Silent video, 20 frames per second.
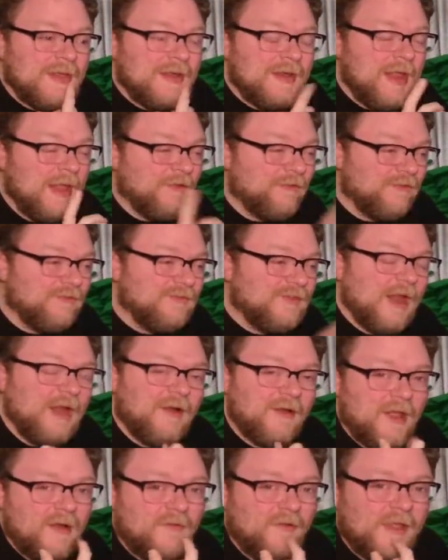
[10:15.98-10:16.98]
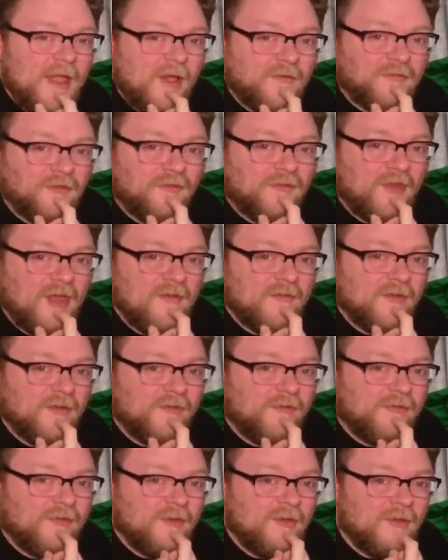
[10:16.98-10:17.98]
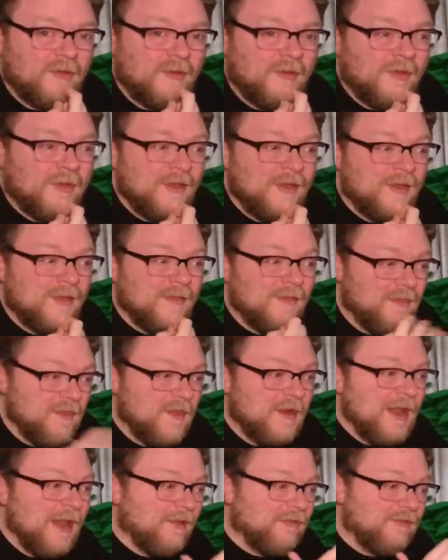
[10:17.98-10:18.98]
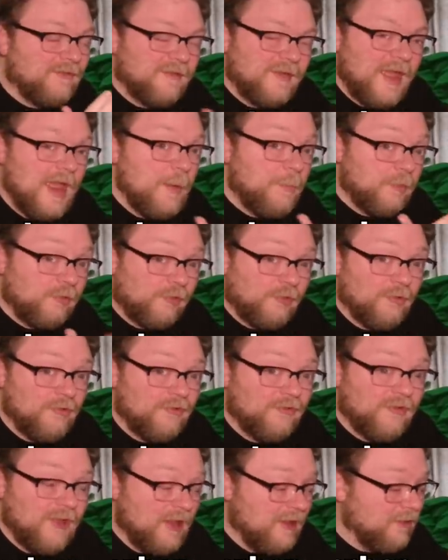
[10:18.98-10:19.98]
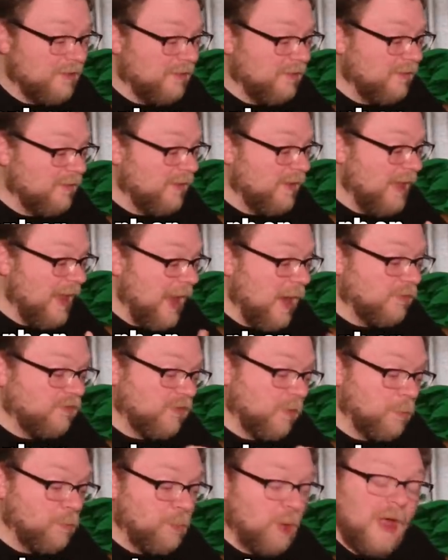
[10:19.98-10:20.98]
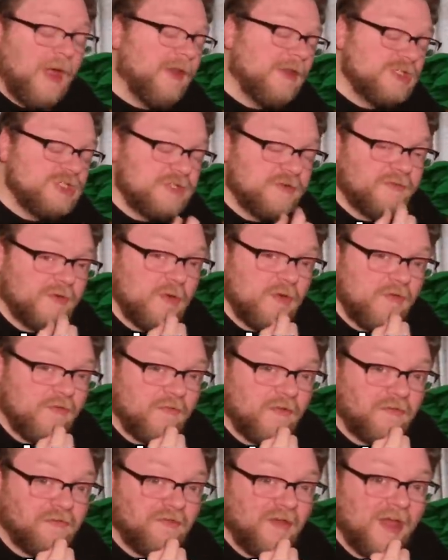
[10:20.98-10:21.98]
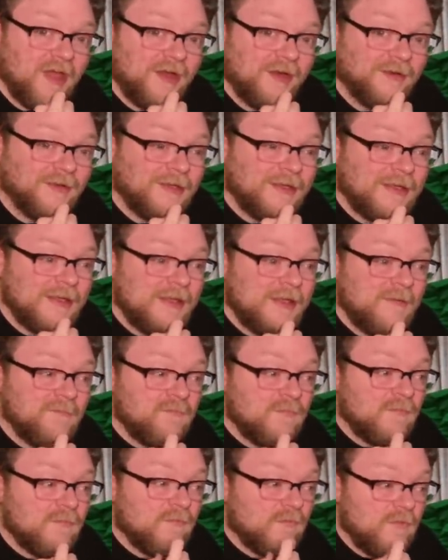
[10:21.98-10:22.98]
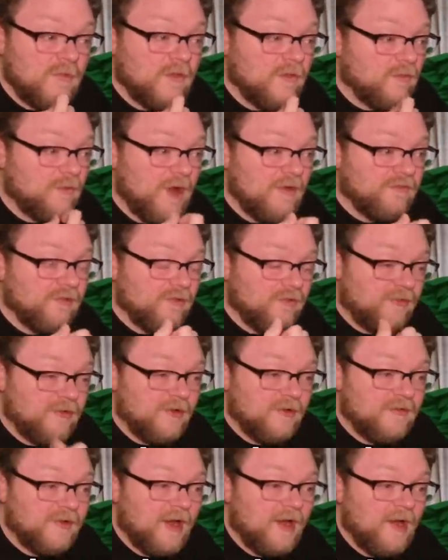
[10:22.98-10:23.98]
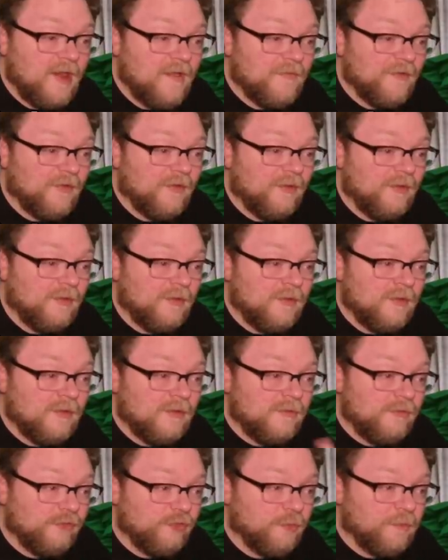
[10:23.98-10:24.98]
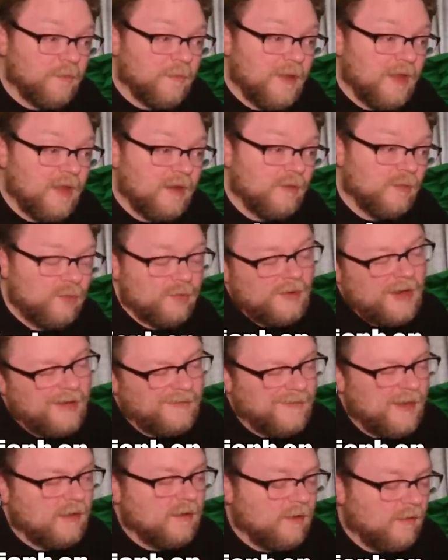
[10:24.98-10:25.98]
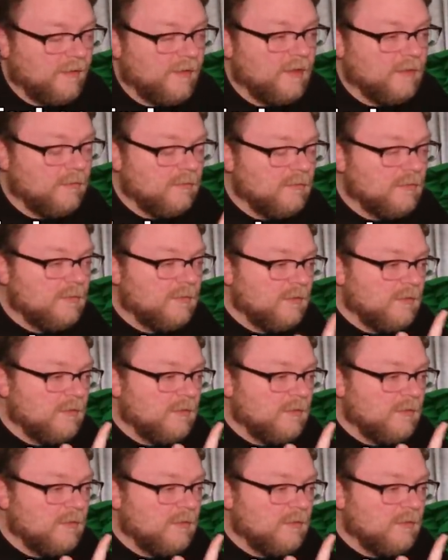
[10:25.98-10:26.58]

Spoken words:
Next daredevil out to save us. The next caped crusader out to punish folks for fun. There's a reference to Daredevil, Superman, or technically